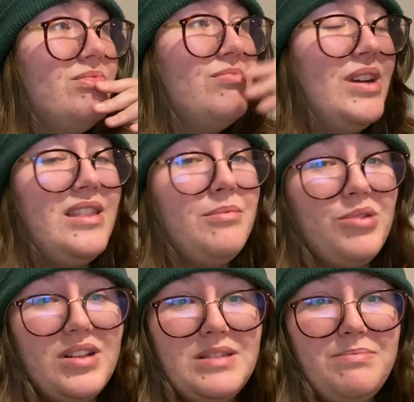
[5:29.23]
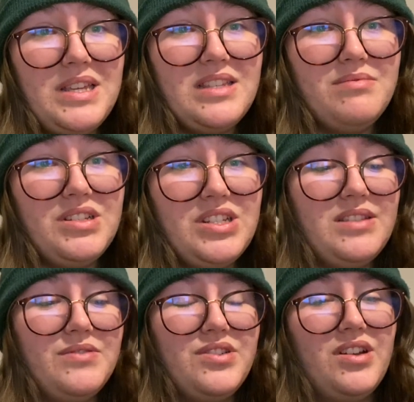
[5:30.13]
with The Bronze Beast, which
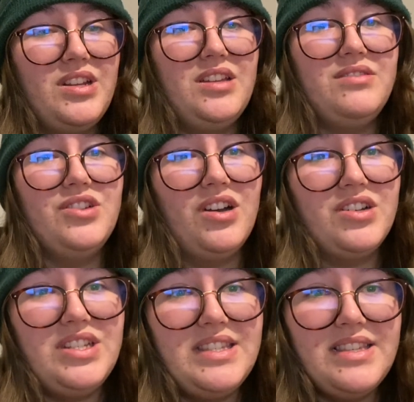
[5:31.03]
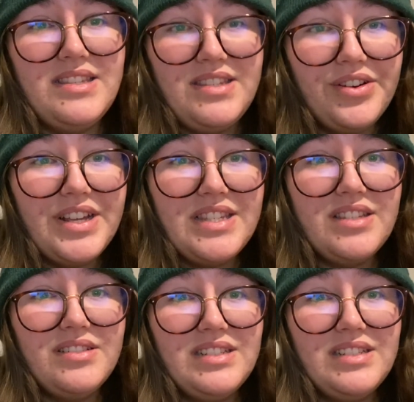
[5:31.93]
is Roshani Chokshi's series.